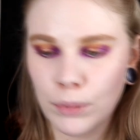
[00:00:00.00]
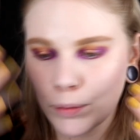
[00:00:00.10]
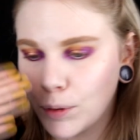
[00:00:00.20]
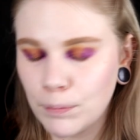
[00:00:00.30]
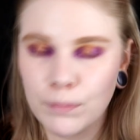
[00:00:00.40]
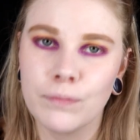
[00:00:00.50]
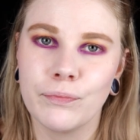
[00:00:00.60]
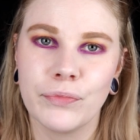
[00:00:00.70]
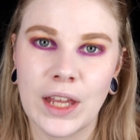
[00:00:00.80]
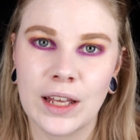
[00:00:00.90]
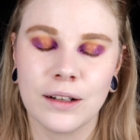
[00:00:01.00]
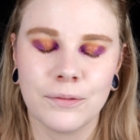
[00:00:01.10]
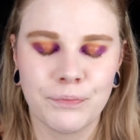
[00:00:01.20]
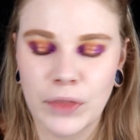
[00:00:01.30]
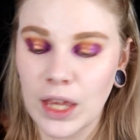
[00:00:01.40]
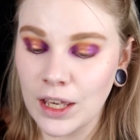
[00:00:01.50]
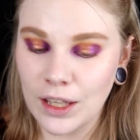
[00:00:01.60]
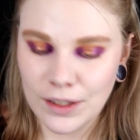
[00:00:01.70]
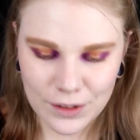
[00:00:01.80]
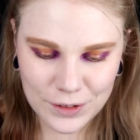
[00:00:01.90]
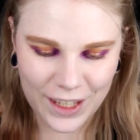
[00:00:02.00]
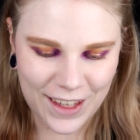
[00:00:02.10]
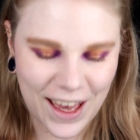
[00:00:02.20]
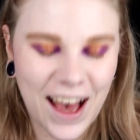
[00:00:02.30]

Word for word: boop, done. So, okay,